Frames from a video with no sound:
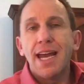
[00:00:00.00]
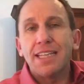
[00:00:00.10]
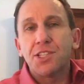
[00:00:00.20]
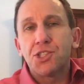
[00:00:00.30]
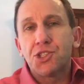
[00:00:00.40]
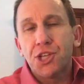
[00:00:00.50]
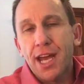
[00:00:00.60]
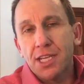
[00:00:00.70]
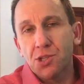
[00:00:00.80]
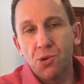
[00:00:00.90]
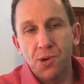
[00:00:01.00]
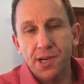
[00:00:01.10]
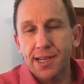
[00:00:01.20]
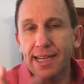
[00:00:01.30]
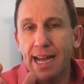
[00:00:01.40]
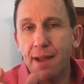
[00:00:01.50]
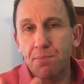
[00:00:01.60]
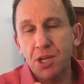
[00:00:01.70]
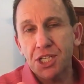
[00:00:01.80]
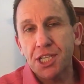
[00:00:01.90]
Hey, this is Chaz Horn, and I
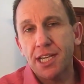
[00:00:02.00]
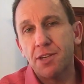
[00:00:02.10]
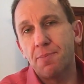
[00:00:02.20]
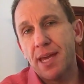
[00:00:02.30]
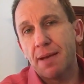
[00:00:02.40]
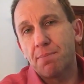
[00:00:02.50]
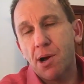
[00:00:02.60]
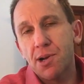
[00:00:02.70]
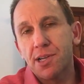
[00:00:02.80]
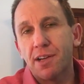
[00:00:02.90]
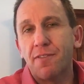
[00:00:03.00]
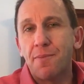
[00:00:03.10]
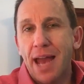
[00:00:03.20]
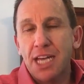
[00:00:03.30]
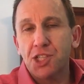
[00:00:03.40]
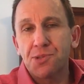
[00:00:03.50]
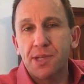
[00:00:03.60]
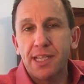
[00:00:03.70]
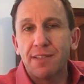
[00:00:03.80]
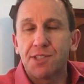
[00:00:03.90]
appreciate you being part of
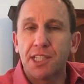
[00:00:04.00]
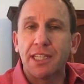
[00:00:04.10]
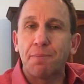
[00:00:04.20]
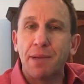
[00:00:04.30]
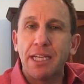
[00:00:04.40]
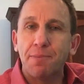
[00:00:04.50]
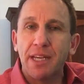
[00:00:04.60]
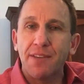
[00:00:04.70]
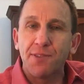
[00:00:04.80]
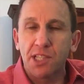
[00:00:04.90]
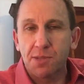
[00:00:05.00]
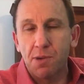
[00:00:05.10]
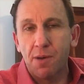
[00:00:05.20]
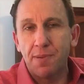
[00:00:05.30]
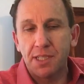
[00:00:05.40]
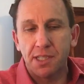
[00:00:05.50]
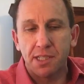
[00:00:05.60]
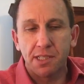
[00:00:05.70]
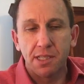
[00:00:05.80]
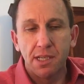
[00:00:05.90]
Mastery of Selling B2B for the Small
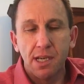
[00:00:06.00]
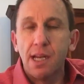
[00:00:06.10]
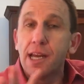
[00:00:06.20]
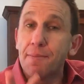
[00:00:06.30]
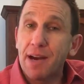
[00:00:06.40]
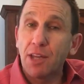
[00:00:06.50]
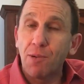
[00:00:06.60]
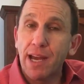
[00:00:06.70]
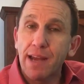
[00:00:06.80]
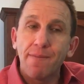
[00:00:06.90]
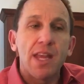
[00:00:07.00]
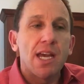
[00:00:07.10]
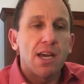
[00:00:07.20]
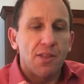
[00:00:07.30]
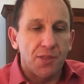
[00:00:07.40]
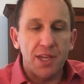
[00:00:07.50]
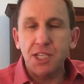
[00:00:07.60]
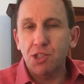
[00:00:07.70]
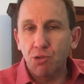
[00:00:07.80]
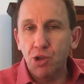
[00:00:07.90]
Business. And by the way,
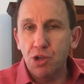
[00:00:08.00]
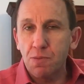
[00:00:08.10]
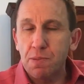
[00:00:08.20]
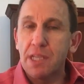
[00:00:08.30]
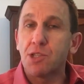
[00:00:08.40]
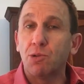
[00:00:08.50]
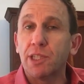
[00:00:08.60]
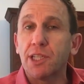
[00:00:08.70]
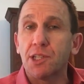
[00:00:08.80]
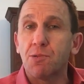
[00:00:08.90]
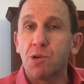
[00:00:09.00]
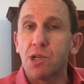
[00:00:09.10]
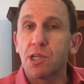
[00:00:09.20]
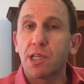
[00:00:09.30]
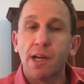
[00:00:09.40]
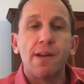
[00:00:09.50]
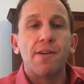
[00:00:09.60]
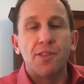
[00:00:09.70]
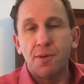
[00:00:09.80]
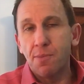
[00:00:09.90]
this group is only going to work
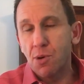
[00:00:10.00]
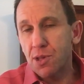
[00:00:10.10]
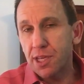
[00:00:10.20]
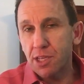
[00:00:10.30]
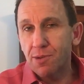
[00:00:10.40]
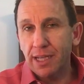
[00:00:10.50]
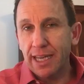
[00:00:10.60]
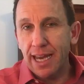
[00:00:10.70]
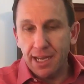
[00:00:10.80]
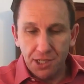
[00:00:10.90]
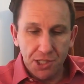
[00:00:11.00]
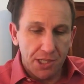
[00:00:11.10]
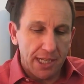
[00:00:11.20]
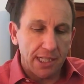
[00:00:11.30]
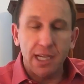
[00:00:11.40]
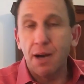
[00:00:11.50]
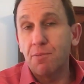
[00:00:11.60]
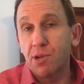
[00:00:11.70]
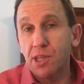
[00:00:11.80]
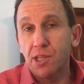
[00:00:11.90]
the more that you engage. You need to
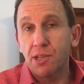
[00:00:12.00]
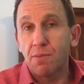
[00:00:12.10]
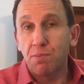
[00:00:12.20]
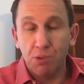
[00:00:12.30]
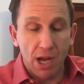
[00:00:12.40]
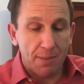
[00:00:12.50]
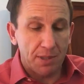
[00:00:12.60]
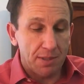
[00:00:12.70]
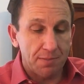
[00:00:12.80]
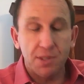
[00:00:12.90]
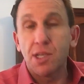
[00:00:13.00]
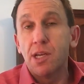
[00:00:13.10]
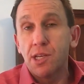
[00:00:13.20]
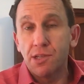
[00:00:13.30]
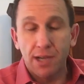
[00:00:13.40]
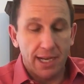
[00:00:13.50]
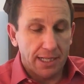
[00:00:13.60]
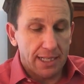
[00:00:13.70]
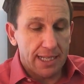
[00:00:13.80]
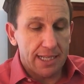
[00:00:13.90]
come with your problems, your
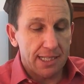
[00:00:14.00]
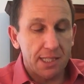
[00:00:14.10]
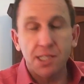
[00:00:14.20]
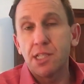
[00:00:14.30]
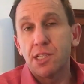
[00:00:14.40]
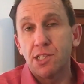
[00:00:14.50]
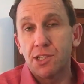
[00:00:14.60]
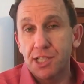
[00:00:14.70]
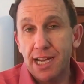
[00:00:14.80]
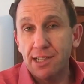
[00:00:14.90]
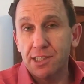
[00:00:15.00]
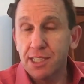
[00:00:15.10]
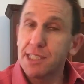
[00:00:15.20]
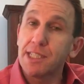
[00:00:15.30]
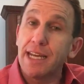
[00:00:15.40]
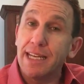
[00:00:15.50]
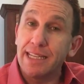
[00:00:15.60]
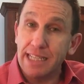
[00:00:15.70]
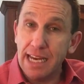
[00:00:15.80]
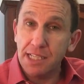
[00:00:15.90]
ideas, your challenges, and
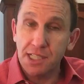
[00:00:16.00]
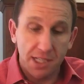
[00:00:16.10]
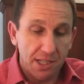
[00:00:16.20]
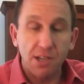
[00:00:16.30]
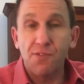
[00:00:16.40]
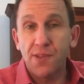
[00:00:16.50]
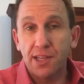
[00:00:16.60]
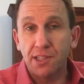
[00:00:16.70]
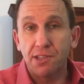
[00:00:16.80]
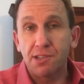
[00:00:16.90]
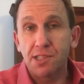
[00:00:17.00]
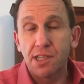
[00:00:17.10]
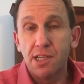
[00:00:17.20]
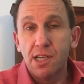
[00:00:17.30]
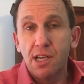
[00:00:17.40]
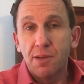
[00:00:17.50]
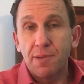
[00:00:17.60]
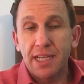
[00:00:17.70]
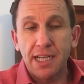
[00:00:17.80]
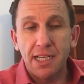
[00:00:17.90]
yes, your failures.
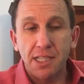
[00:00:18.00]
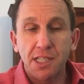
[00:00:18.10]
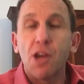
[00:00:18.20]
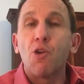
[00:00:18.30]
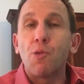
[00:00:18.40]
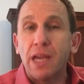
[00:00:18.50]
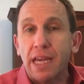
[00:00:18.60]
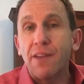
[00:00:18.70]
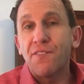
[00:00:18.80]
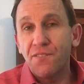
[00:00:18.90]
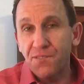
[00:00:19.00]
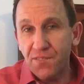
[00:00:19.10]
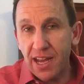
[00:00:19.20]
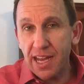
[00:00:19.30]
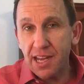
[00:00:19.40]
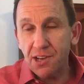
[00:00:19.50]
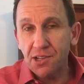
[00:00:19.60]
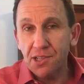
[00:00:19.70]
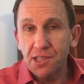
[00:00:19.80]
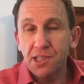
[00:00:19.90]
Because we
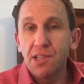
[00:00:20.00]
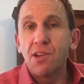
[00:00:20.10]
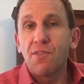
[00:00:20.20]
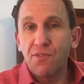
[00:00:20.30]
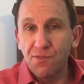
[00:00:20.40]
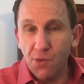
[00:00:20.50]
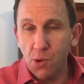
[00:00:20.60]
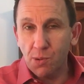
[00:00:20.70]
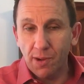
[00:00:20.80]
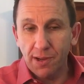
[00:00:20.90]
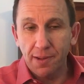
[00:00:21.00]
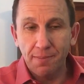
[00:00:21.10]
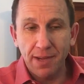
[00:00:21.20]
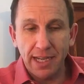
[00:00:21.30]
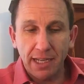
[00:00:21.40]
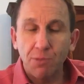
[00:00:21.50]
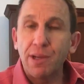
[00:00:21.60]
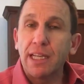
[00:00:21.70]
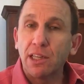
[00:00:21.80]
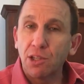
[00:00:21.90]
fail forward, meaning
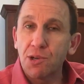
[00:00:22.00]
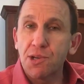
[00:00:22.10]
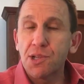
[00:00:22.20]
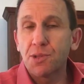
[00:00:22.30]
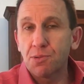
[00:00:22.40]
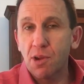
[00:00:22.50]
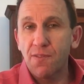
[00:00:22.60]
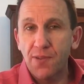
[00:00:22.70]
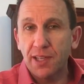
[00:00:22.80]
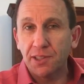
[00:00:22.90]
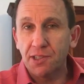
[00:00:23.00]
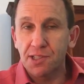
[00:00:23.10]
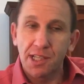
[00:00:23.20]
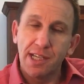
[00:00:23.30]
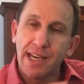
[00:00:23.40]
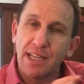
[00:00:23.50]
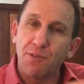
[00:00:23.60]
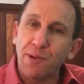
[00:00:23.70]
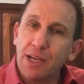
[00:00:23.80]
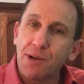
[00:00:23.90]
we learn through our failures. And
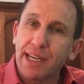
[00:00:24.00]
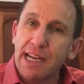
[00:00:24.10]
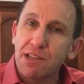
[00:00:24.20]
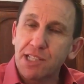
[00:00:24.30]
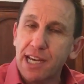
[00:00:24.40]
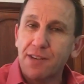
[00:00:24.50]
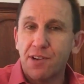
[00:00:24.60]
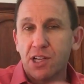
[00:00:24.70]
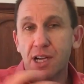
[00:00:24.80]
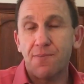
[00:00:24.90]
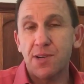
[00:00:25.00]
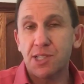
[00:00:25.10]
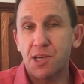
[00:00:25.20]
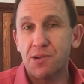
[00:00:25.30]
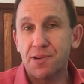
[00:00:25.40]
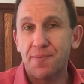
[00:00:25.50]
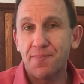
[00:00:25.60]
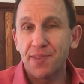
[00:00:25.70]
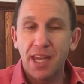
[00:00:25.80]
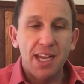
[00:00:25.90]
if we don't get outside of our comfort zone,
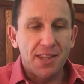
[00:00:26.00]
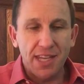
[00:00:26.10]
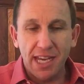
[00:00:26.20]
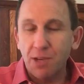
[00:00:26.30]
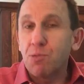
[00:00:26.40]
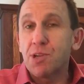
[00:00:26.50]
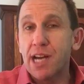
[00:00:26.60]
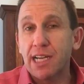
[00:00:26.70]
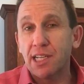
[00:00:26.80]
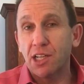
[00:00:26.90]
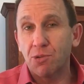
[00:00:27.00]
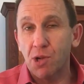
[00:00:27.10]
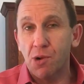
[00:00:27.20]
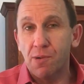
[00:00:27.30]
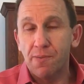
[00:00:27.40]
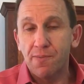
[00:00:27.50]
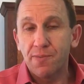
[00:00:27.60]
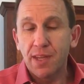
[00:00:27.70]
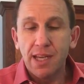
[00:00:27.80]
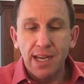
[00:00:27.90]
then we're not going to grow.
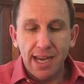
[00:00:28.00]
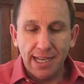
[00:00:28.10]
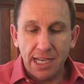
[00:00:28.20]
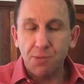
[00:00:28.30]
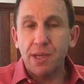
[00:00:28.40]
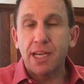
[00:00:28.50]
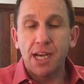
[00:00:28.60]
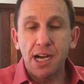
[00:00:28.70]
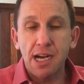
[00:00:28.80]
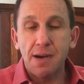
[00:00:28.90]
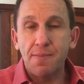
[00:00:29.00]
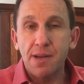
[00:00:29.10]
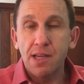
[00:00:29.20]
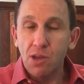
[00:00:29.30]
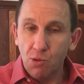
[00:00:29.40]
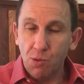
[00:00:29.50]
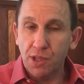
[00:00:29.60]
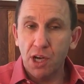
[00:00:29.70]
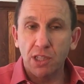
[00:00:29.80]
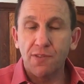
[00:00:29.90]
And as we come
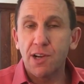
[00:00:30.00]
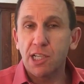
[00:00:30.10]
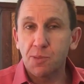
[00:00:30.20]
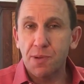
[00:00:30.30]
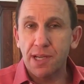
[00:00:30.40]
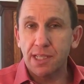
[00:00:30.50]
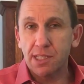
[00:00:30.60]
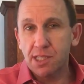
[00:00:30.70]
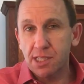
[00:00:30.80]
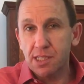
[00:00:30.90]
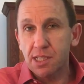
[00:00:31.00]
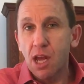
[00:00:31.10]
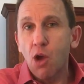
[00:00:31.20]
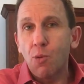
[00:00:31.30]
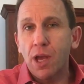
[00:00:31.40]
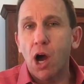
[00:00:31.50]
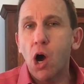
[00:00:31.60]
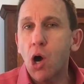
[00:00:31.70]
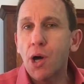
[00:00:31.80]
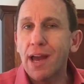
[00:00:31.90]
with all of our experiences, we
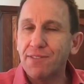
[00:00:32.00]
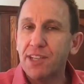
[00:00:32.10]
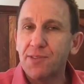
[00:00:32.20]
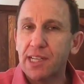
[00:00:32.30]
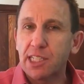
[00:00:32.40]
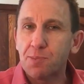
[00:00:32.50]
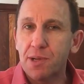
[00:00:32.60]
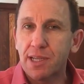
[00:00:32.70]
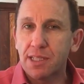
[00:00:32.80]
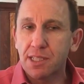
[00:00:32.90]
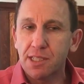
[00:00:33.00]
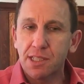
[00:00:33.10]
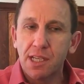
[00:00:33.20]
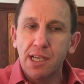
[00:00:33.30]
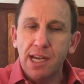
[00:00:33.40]
all have different experiences,